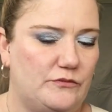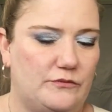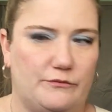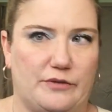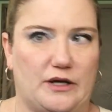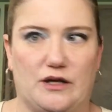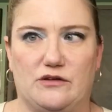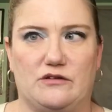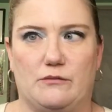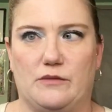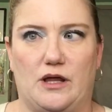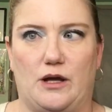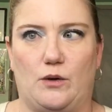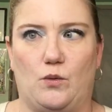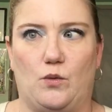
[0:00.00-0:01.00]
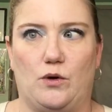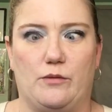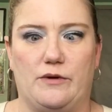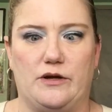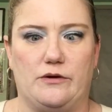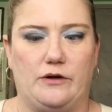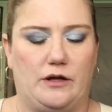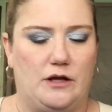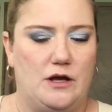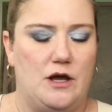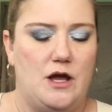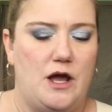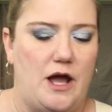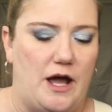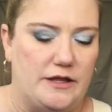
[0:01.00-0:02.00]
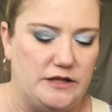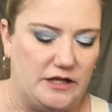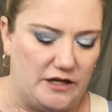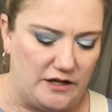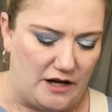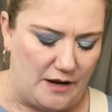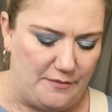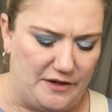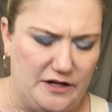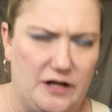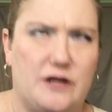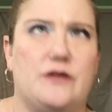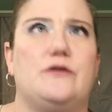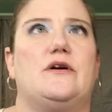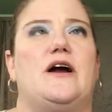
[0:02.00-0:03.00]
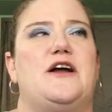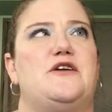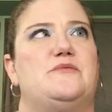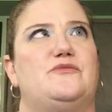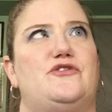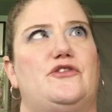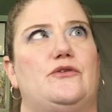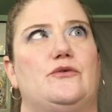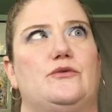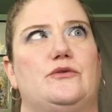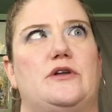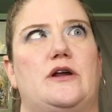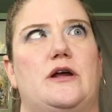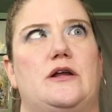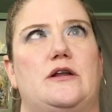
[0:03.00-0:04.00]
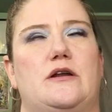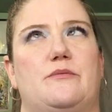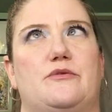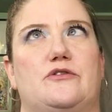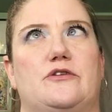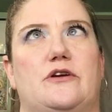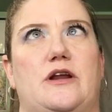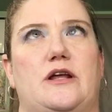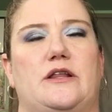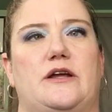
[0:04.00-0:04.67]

Because I'm like, what am I doing? And then I bought another item too that I ended up returning.